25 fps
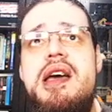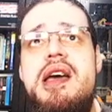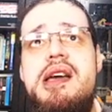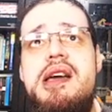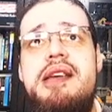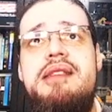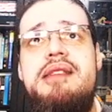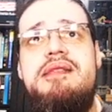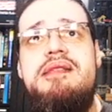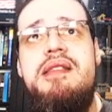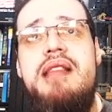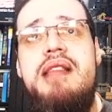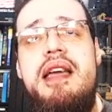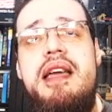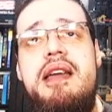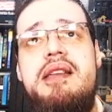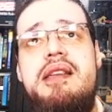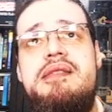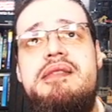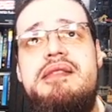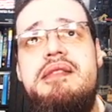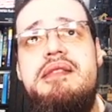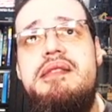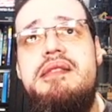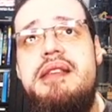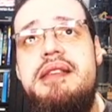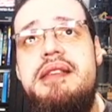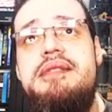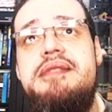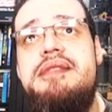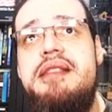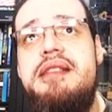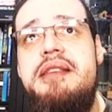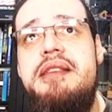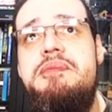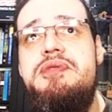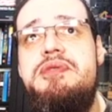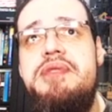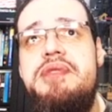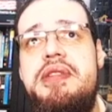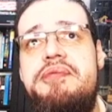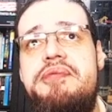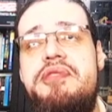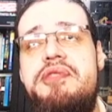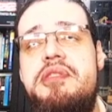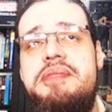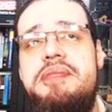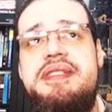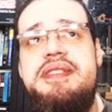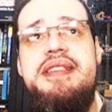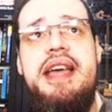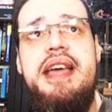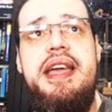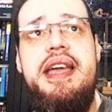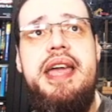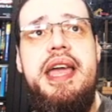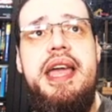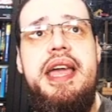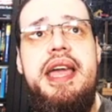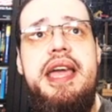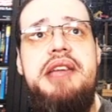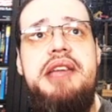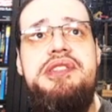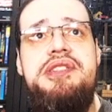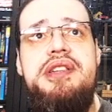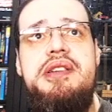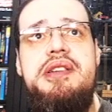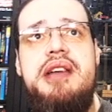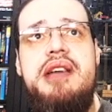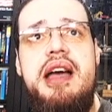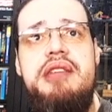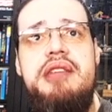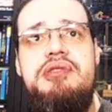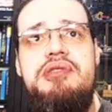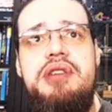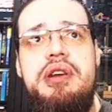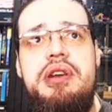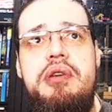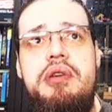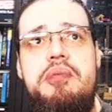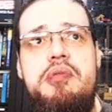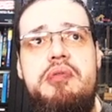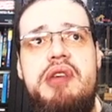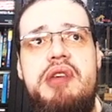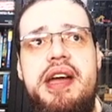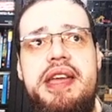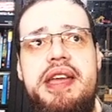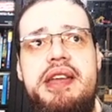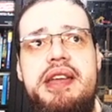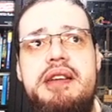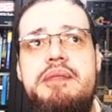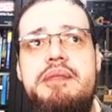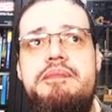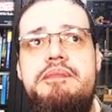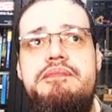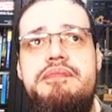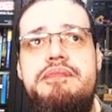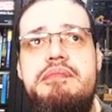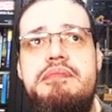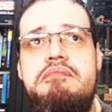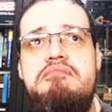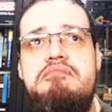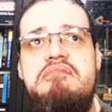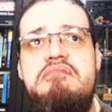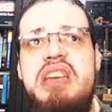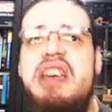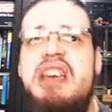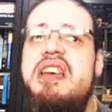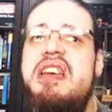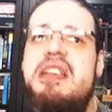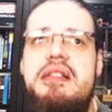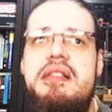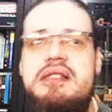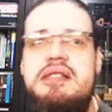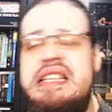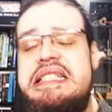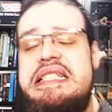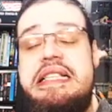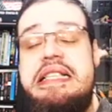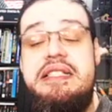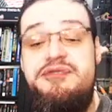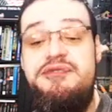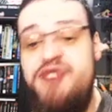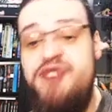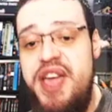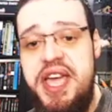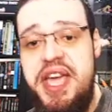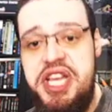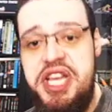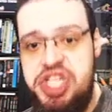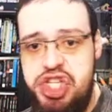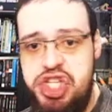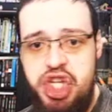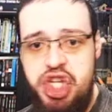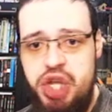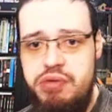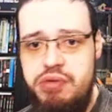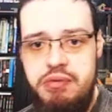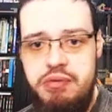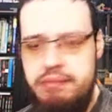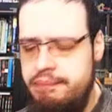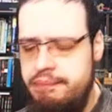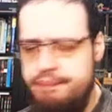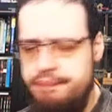he sleeps with a former CIA agent, Catherine O'Brien. This is fake too.